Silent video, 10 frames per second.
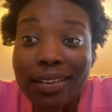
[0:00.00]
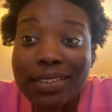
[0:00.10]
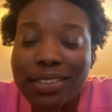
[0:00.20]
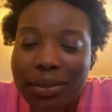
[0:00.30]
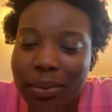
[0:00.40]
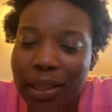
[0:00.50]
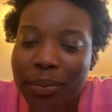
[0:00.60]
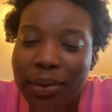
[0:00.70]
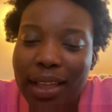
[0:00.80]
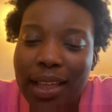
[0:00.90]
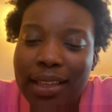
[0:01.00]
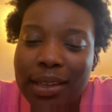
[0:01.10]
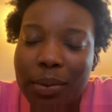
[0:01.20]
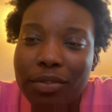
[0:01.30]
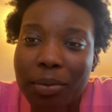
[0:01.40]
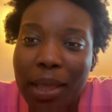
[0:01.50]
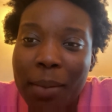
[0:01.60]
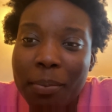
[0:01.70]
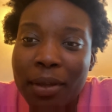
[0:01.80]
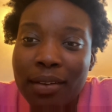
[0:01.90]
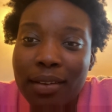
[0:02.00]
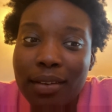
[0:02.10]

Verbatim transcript: So it, like, it went from Ember